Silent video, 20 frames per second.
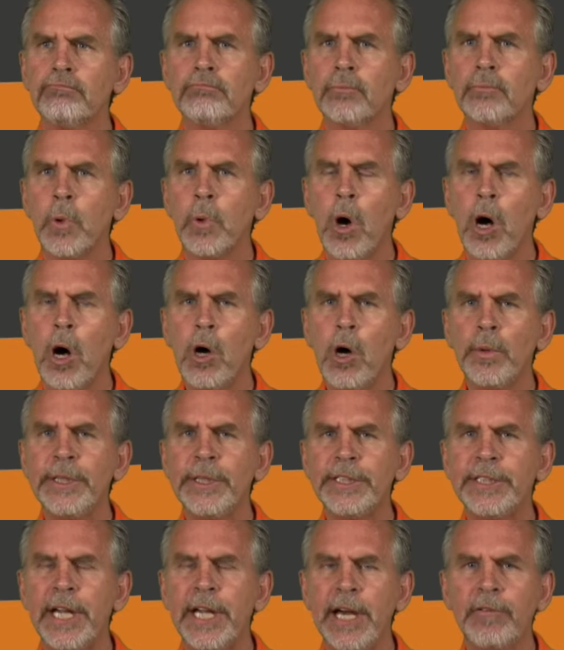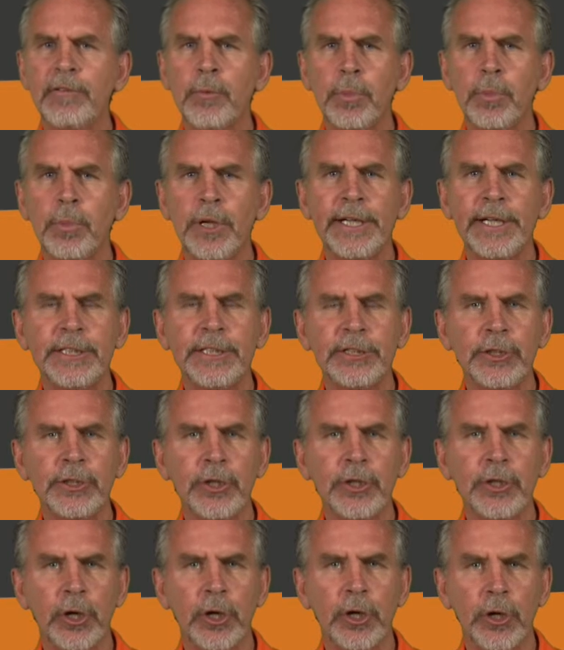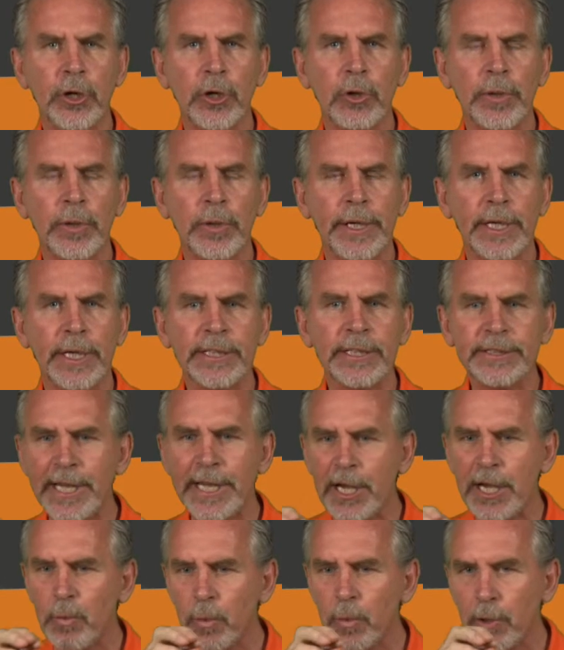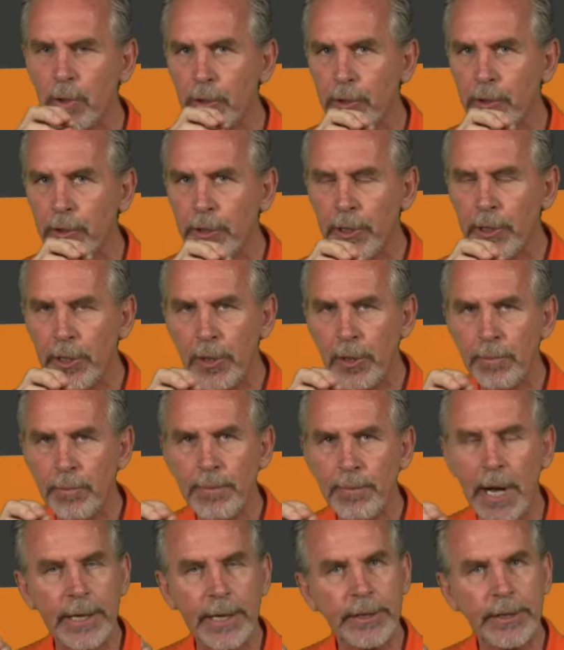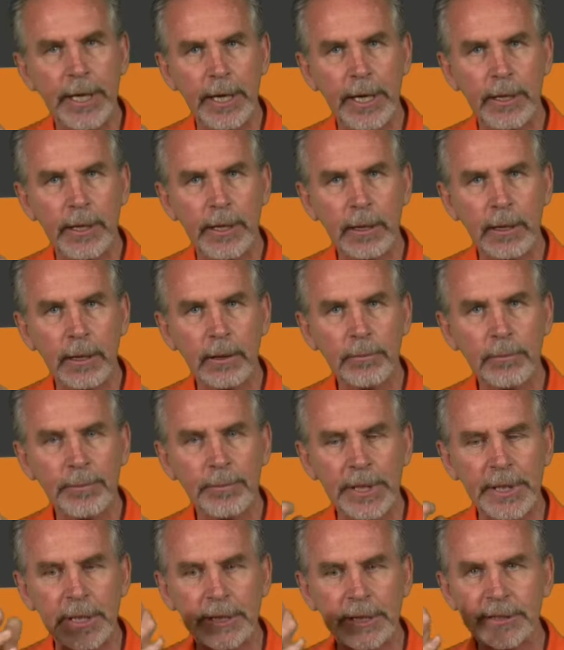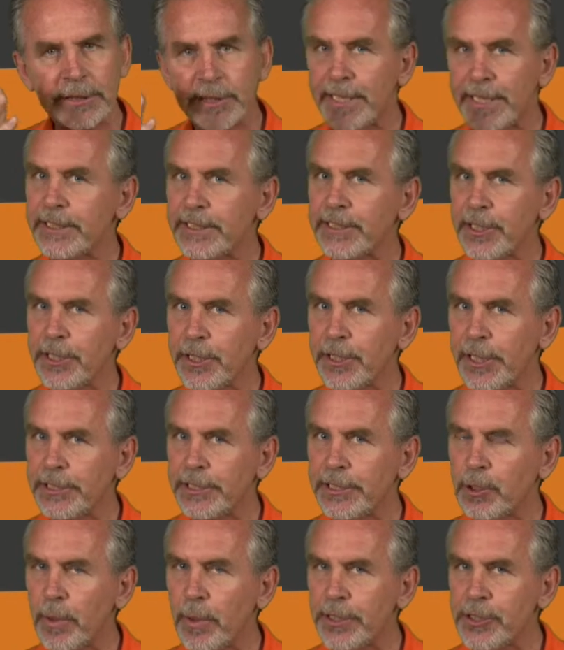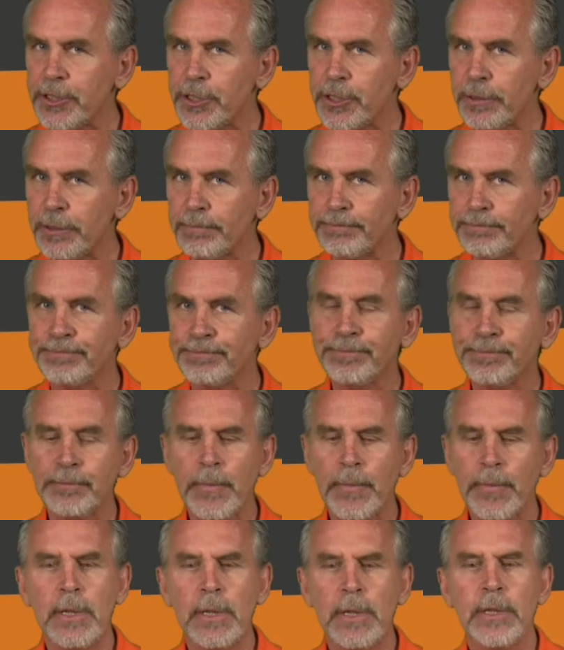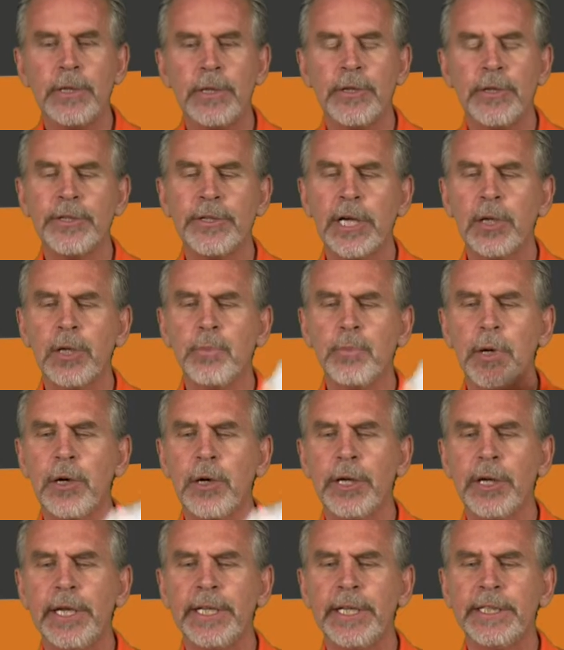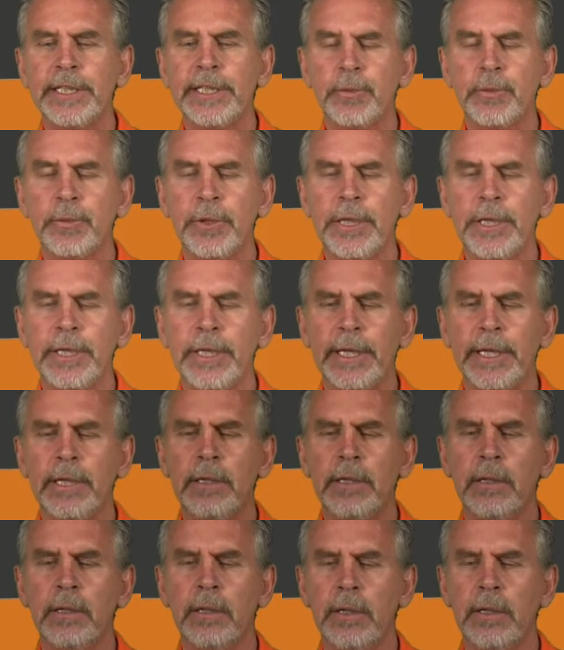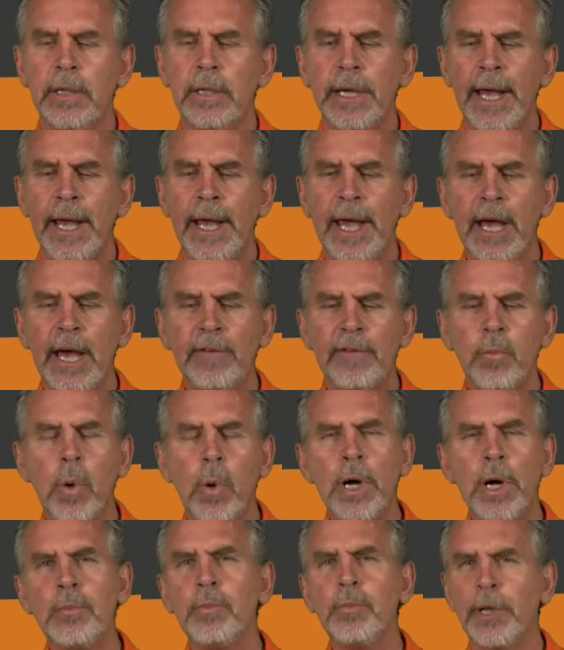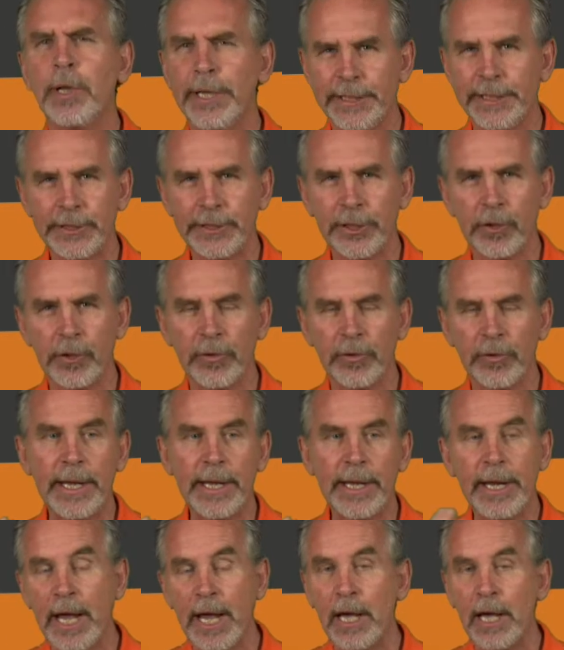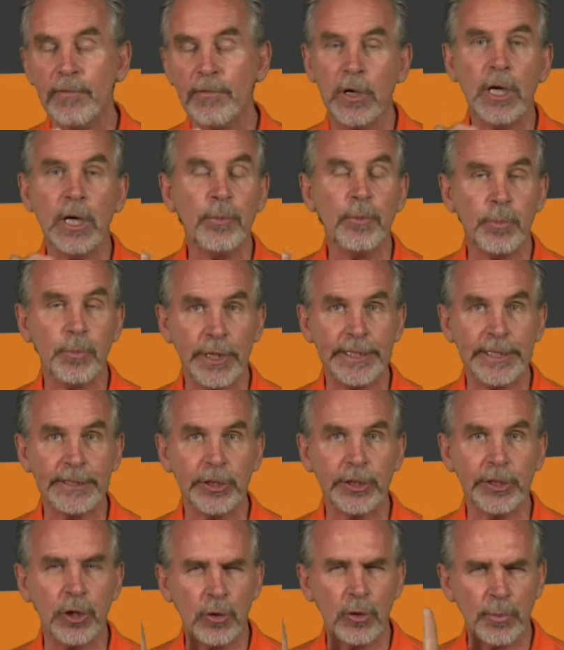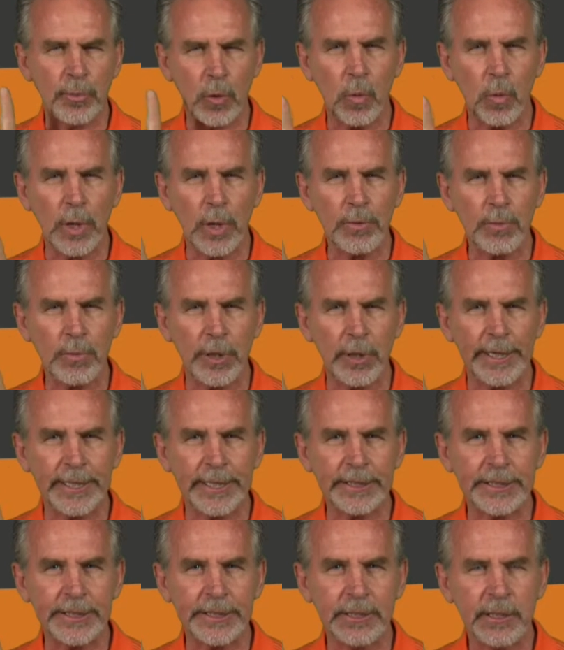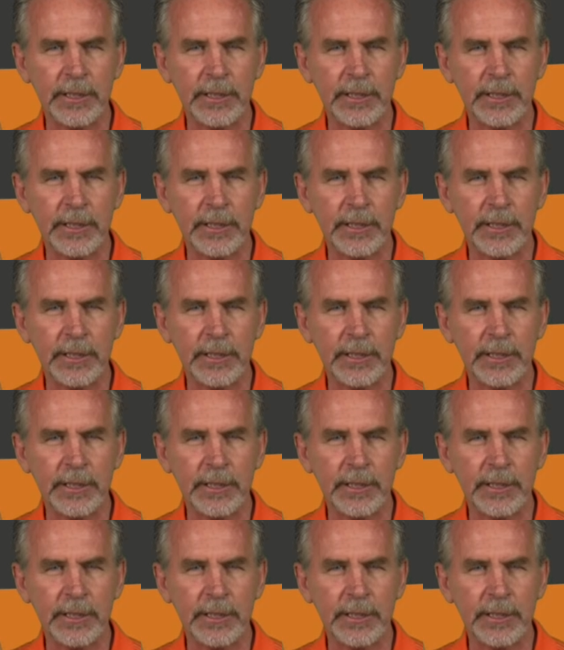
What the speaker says: Always have a place to go is that word Montana, because that's the test question. The second part is really have one place to go, not have a place to go, but one place.